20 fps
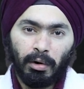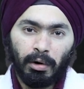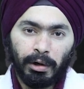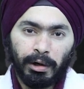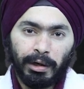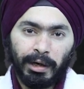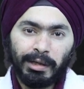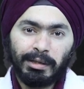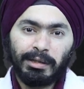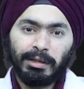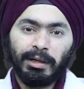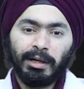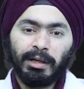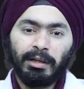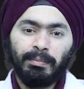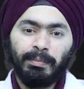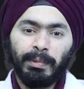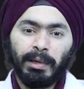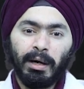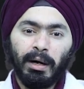or
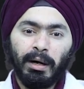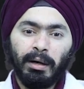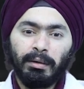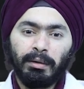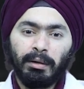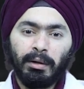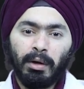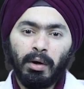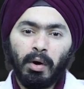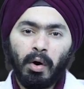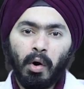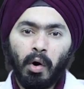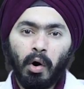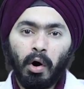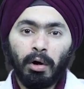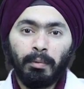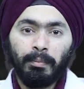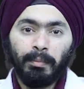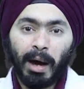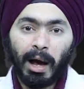dysrhythmia
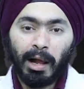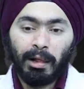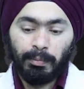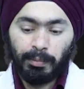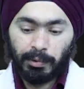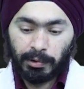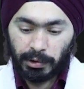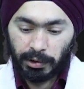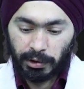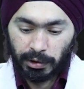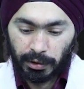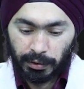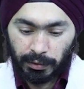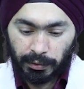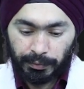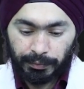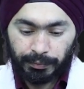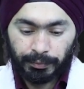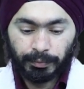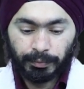or malposition.